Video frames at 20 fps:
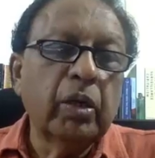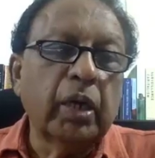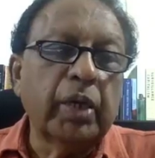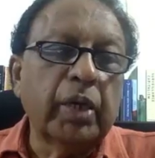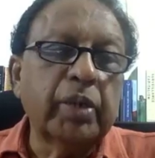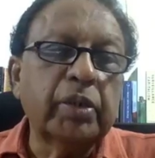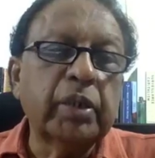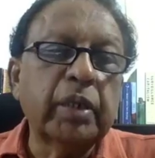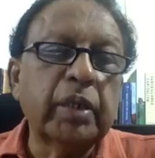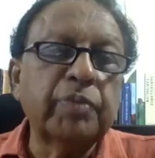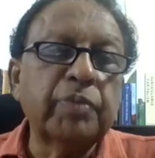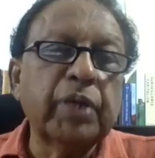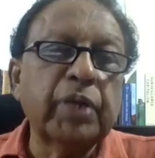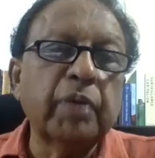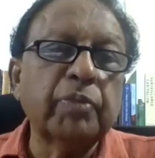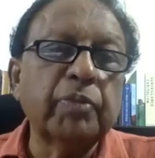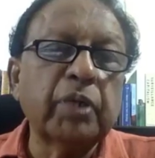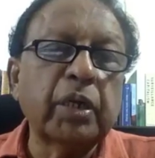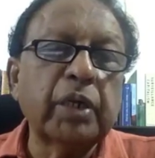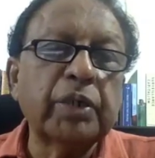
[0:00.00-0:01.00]
At the same
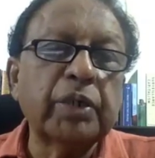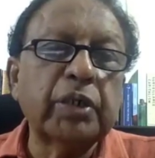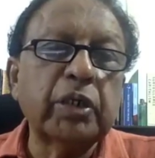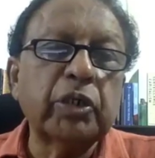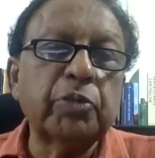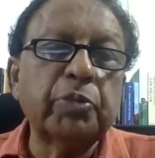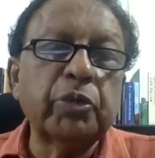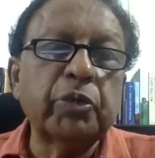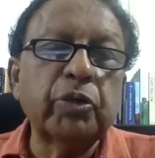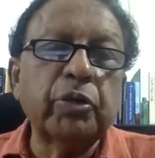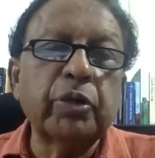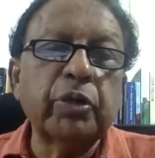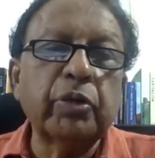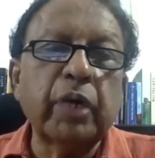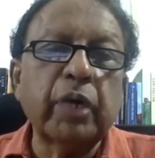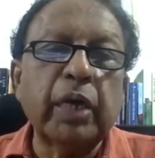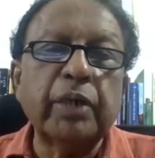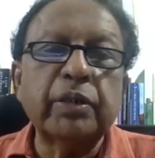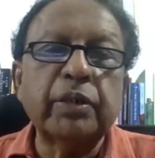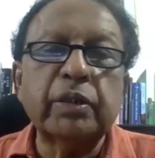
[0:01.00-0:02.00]
time, relations between the
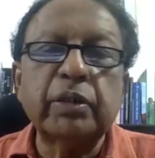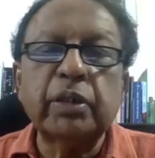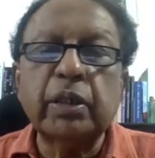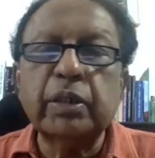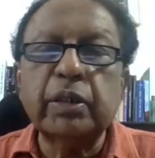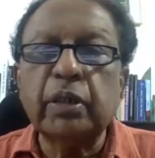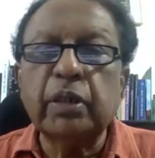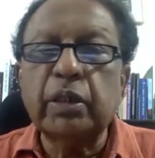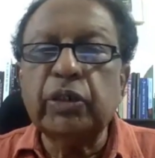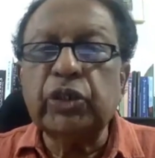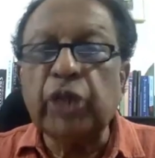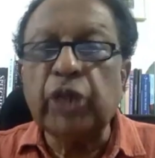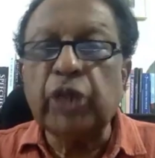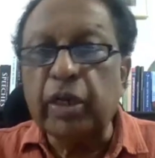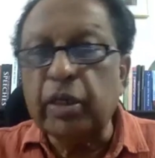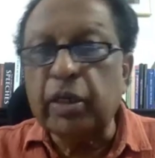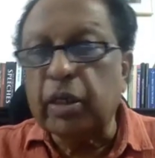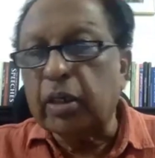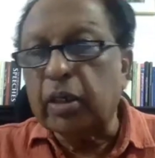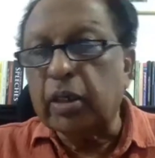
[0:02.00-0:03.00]
United States and
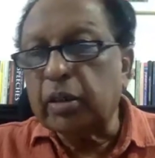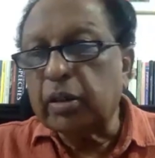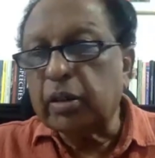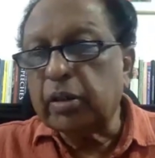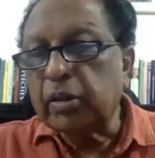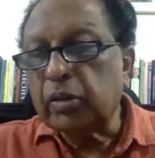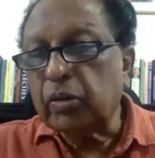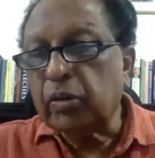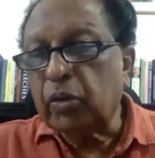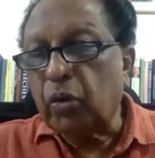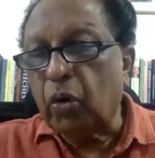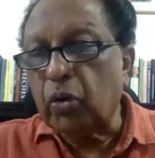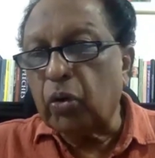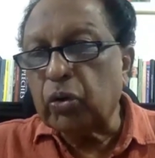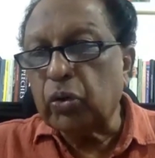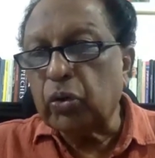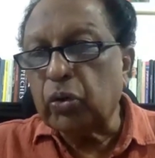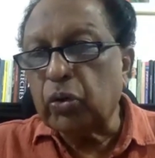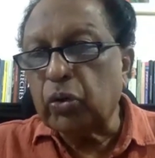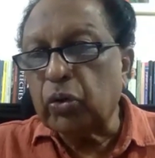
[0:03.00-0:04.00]
China
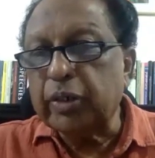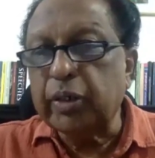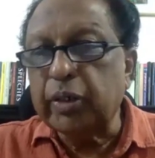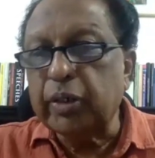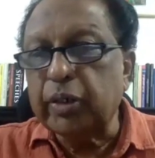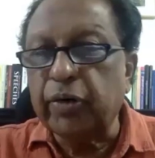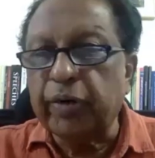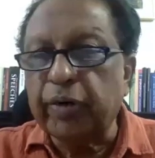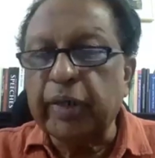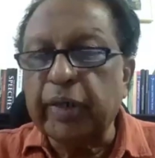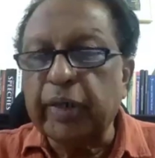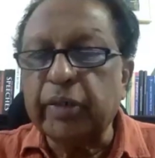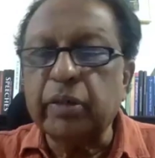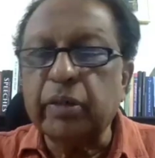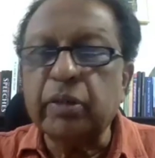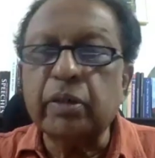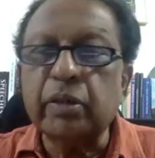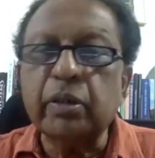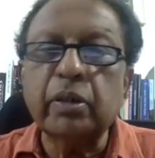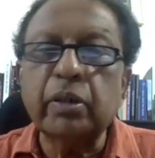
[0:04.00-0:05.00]
also
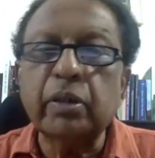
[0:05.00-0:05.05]
deteriorated.